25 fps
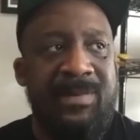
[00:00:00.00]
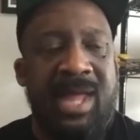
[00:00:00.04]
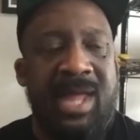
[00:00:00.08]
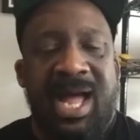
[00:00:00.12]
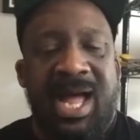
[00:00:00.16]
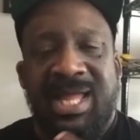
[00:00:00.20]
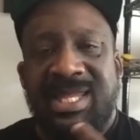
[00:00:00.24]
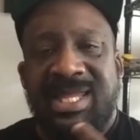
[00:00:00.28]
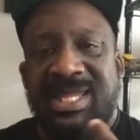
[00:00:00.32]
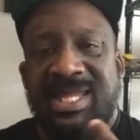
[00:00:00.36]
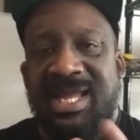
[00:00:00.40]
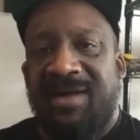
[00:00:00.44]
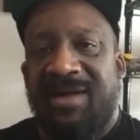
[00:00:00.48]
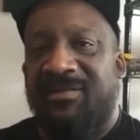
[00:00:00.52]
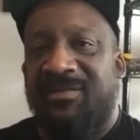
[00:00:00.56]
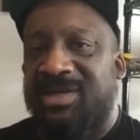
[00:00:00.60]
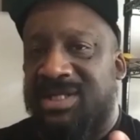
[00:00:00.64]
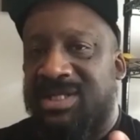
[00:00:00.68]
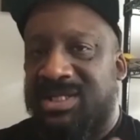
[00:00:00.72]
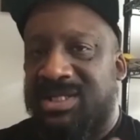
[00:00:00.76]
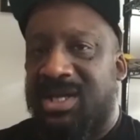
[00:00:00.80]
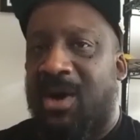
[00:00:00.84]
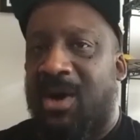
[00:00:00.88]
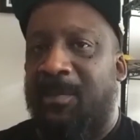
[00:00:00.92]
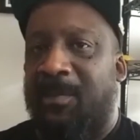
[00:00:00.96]
I never
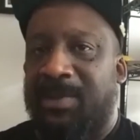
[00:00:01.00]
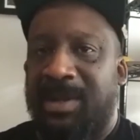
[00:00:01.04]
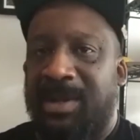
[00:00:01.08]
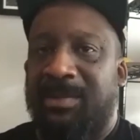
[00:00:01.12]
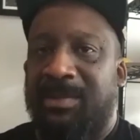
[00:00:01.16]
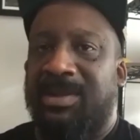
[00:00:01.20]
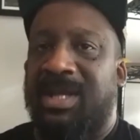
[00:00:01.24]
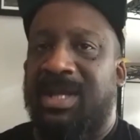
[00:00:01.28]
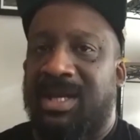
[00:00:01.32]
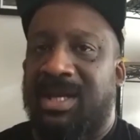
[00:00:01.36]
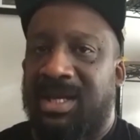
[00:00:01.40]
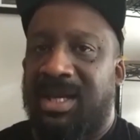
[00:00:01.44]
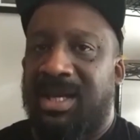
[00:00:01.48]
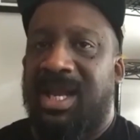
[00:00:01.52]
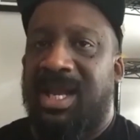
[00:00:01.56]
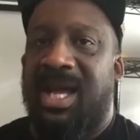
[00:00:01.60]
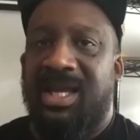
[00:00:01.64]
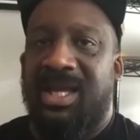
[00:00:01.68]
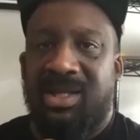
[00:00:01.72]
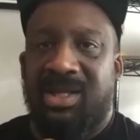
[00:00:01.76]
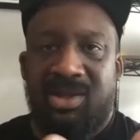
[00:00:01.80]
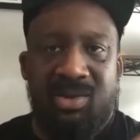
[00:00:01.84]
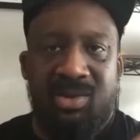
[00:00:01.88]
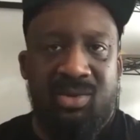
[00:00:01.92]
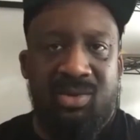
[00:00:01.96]
saw people that look
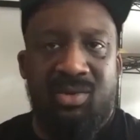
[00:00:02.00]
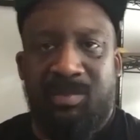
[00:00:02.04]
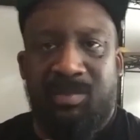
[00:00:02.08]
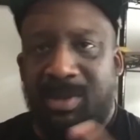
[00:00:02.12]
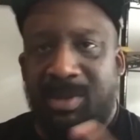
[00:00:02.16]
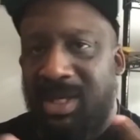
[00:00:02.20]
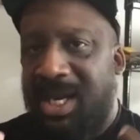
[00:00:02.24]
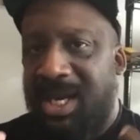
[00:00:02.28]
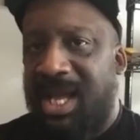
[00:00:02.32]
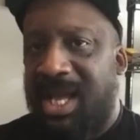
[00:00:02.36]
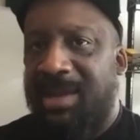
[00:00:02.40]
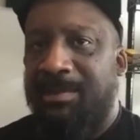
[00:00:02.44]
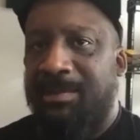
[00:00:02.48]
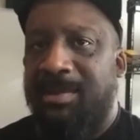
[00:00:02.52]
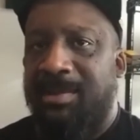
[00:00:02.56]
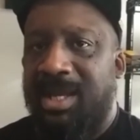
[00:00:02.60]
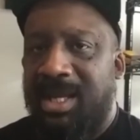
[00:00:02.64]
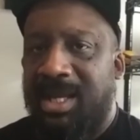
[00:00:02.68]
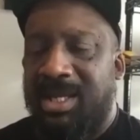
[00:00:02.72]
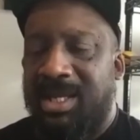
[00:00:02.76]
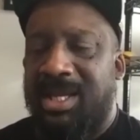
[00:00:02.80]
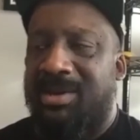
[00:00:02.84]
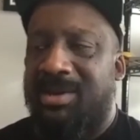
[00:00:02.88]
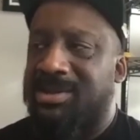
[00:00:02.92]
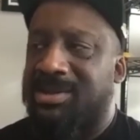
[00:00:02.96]
like you, look like
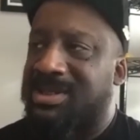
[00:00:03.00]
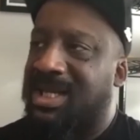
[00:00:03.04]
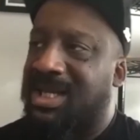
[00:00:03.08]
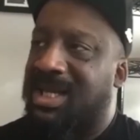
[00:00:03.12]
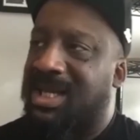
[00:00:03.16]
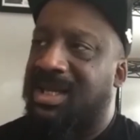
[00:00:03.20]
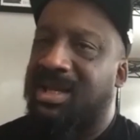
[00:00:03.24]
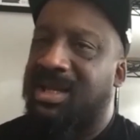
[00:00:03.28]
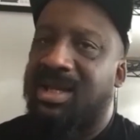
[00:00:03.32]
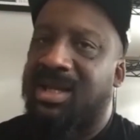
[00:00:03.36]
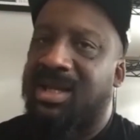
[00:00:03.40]
me, and I was like,